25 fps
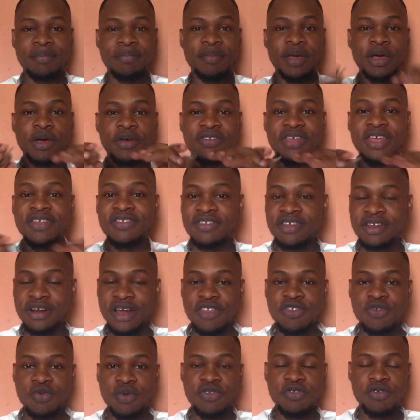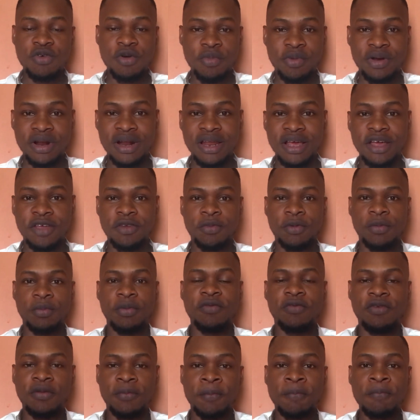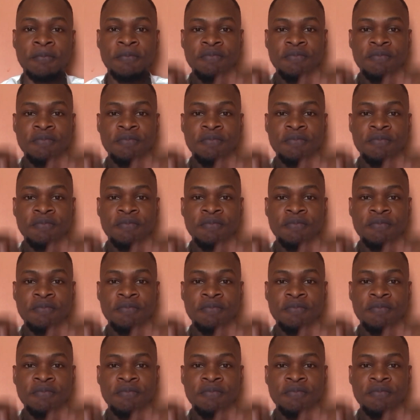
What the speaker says: because that's the right way to open alligator pepper from.